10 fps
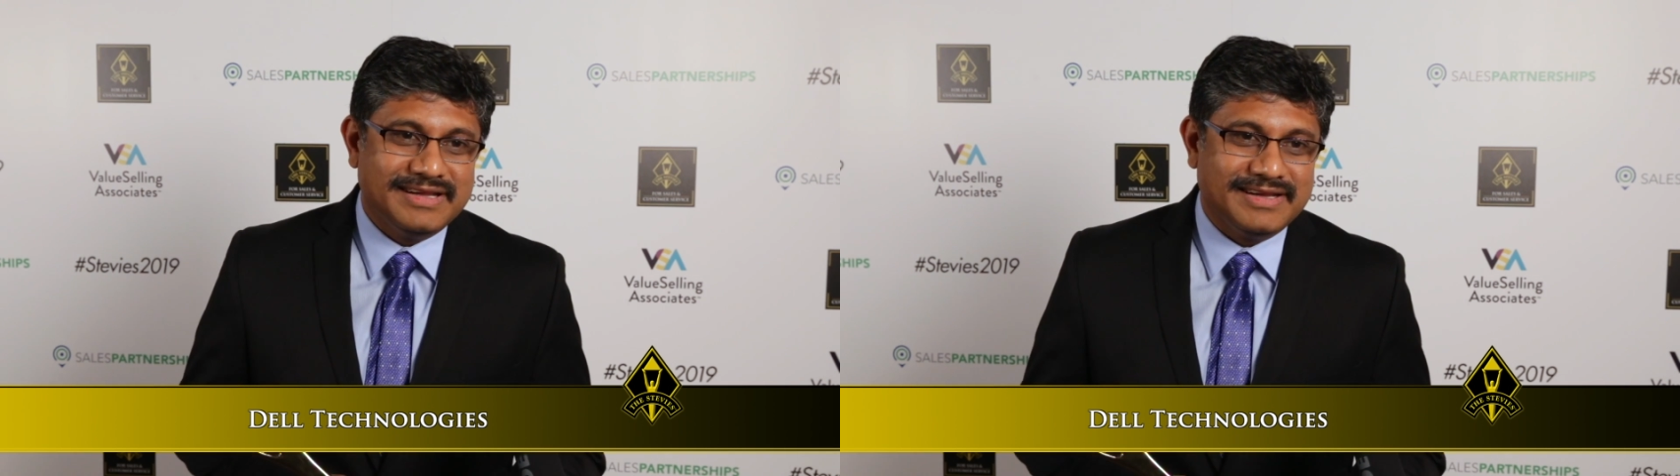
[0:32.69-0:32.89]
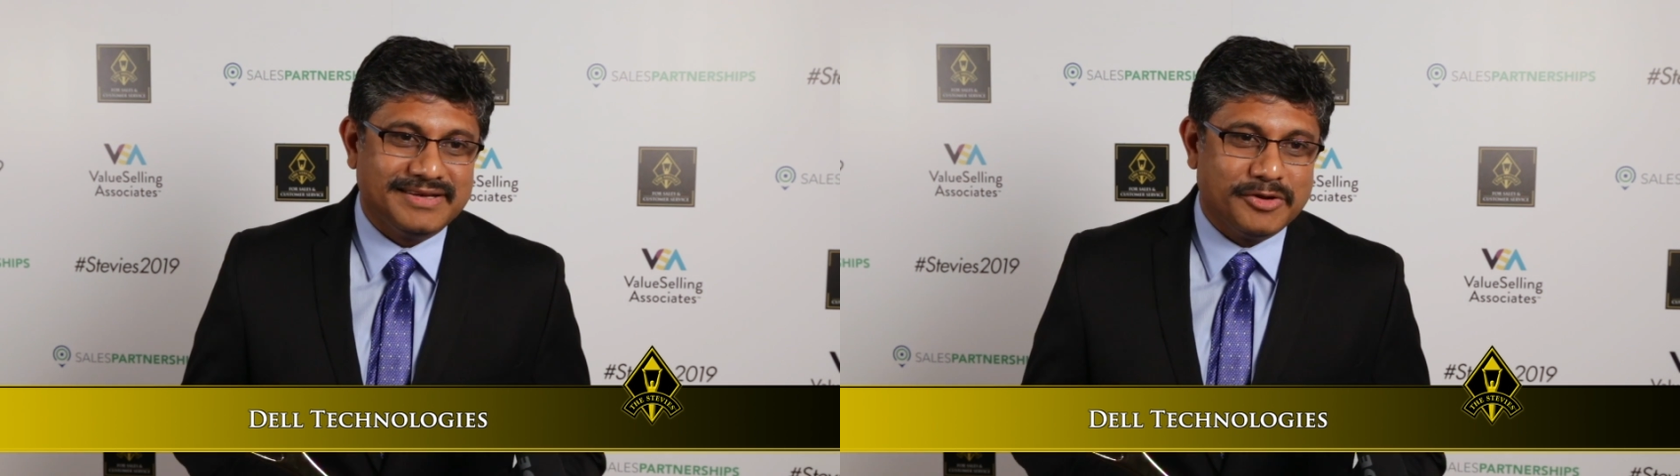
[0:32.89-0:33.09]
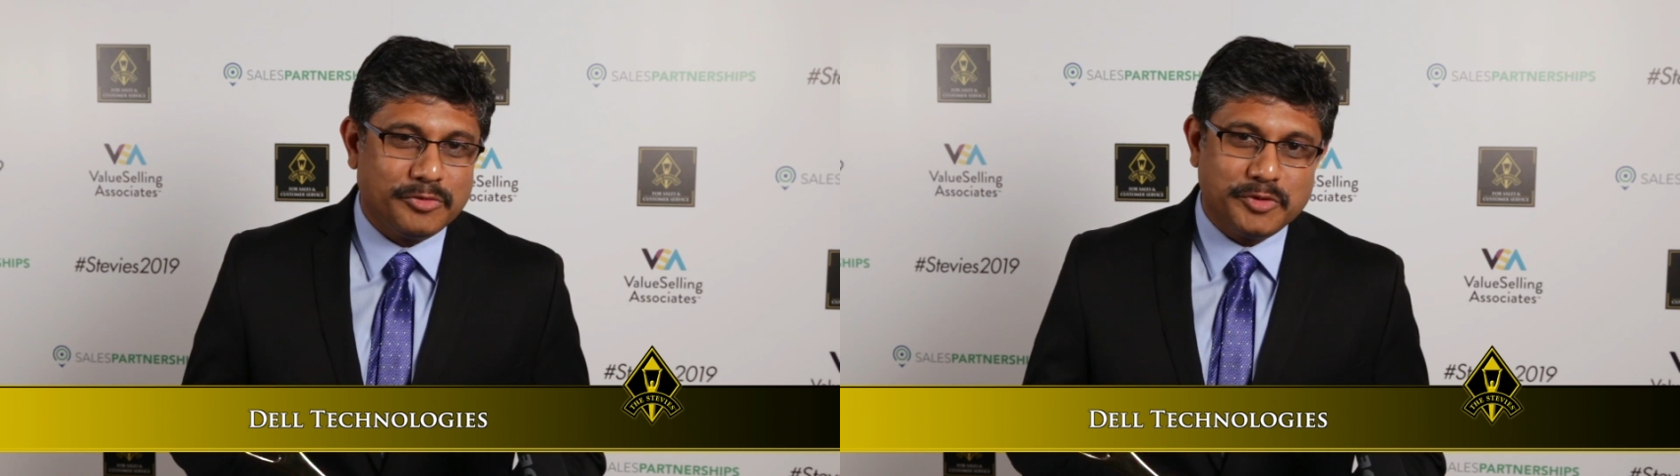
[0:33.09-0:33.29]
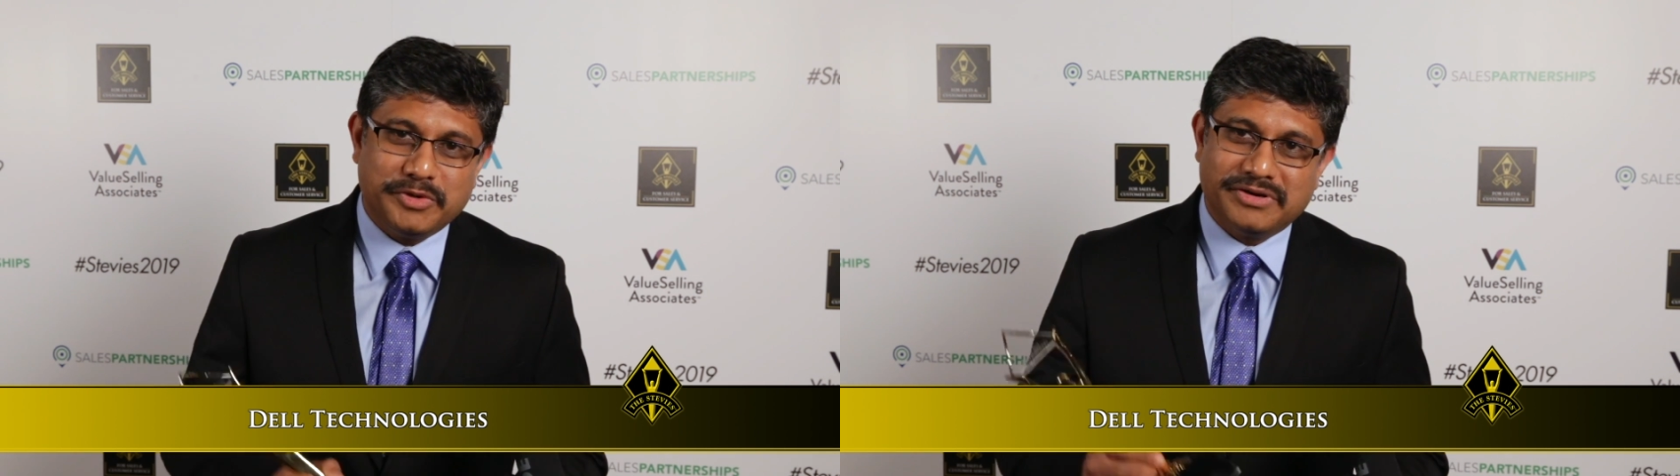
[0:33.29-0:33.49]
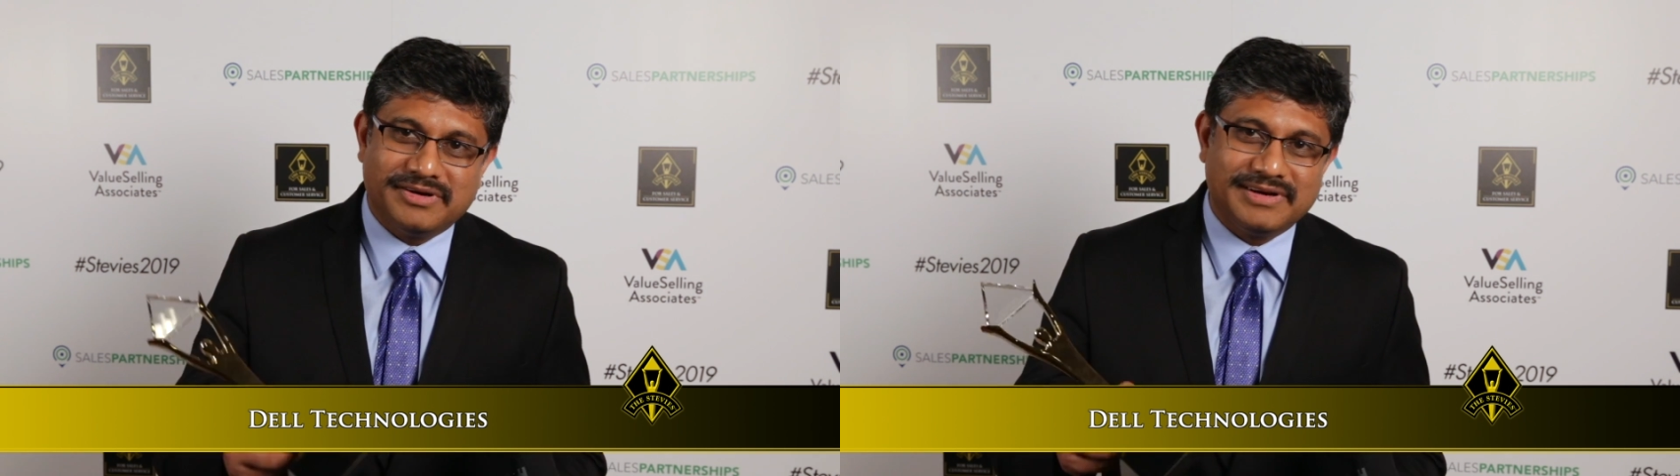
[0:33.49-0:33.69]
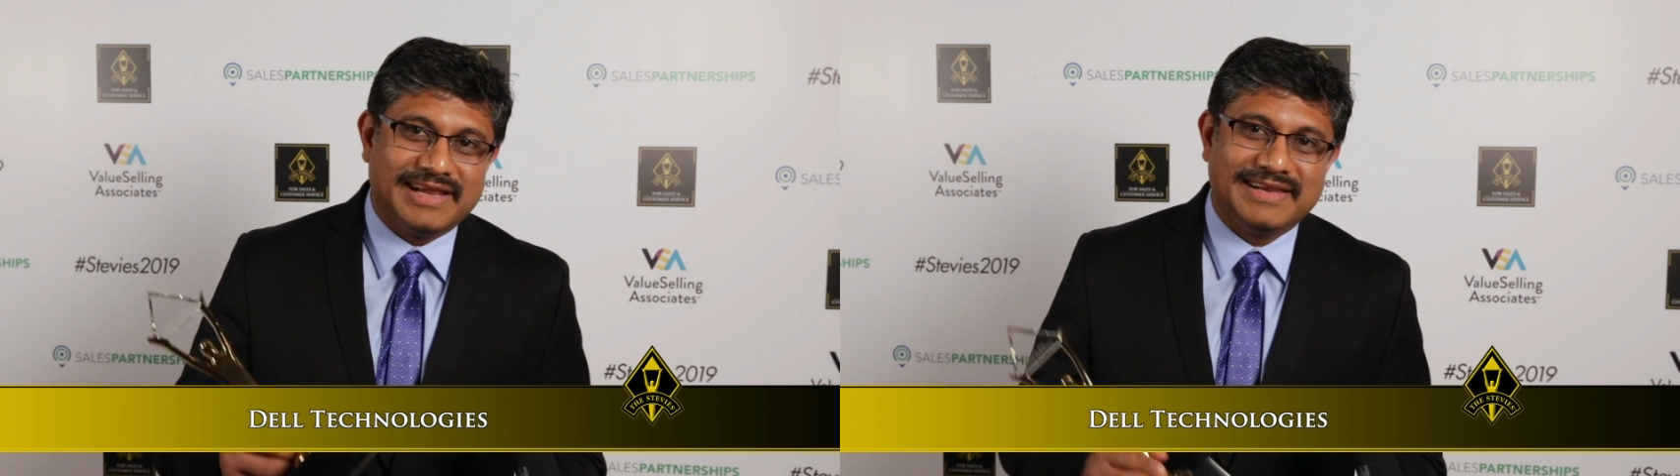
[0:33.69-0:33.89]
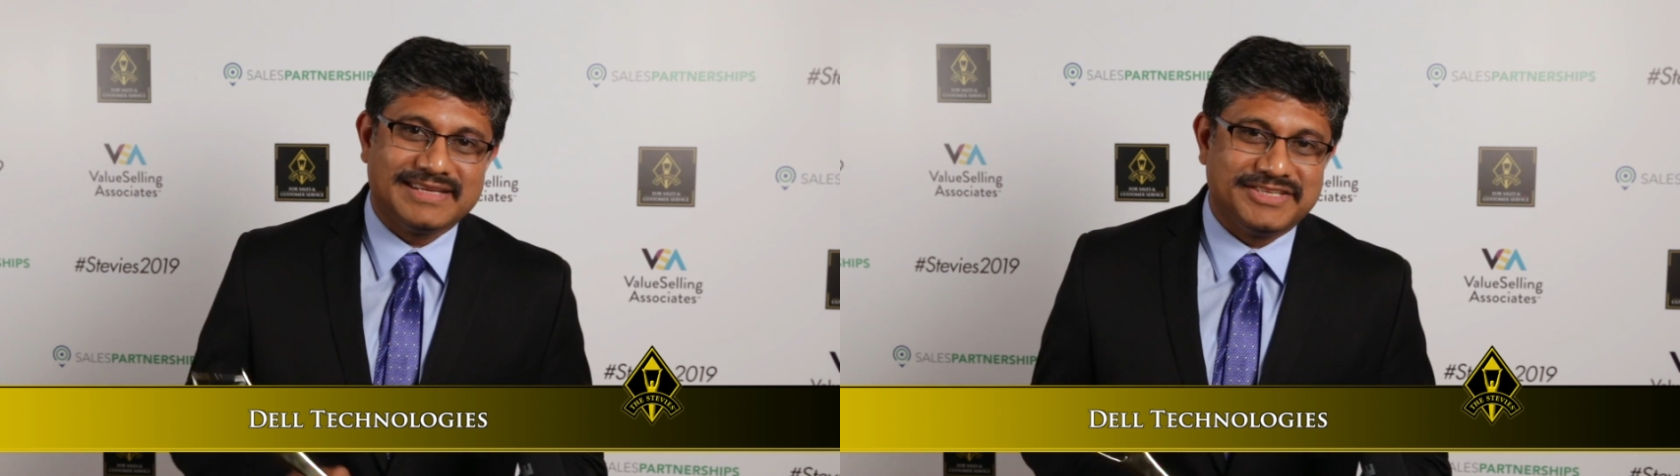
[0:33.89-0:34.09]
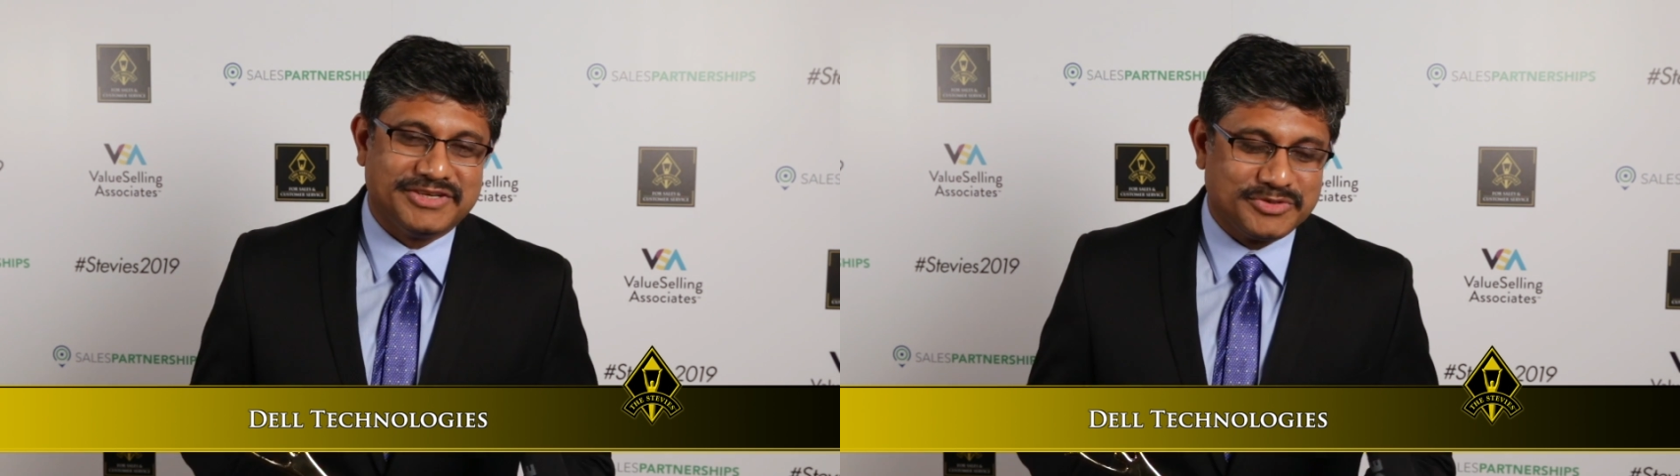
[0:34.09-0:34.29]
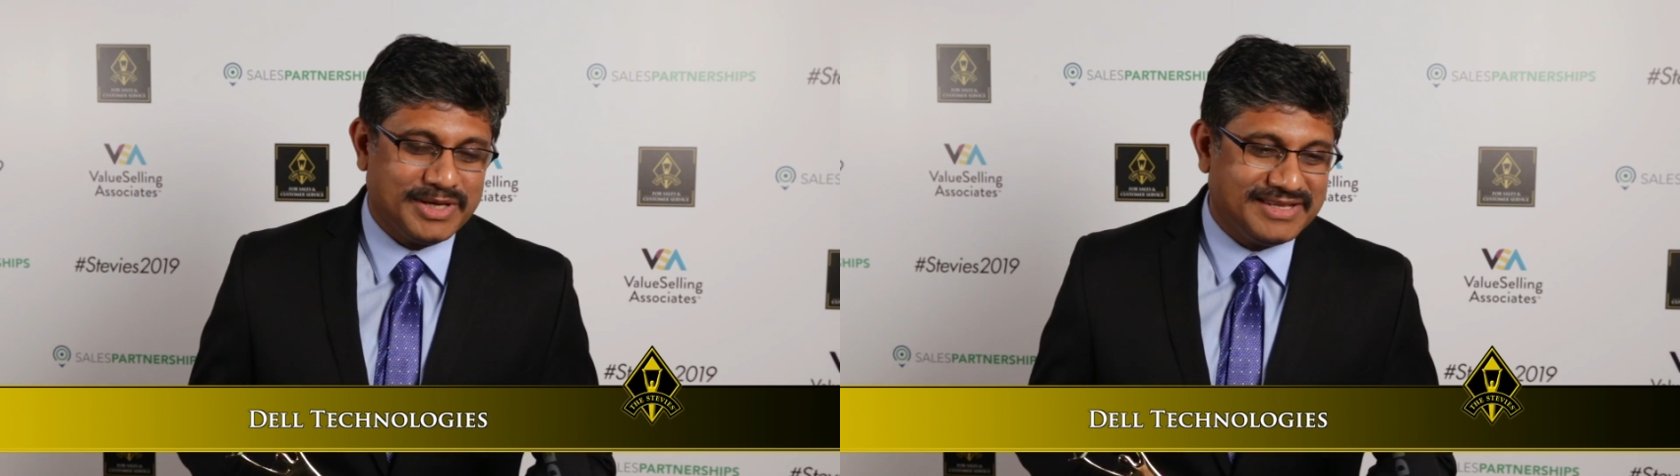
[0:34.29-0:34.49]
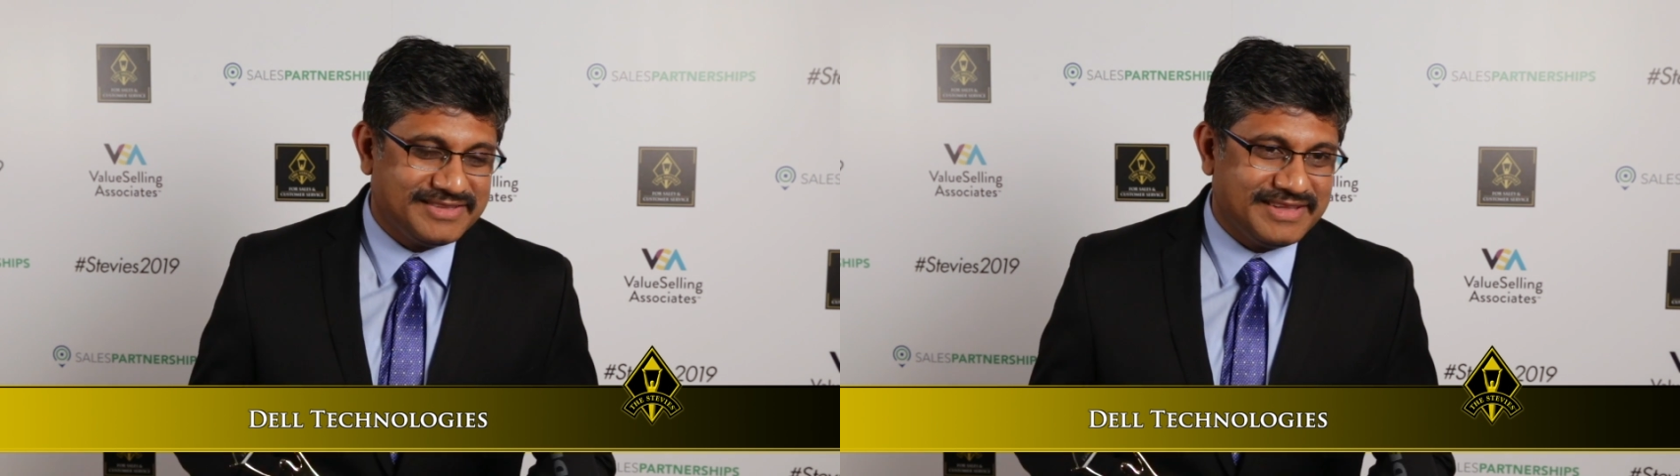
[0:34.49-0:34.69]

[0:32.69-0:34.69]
and hope to be here again next year as well.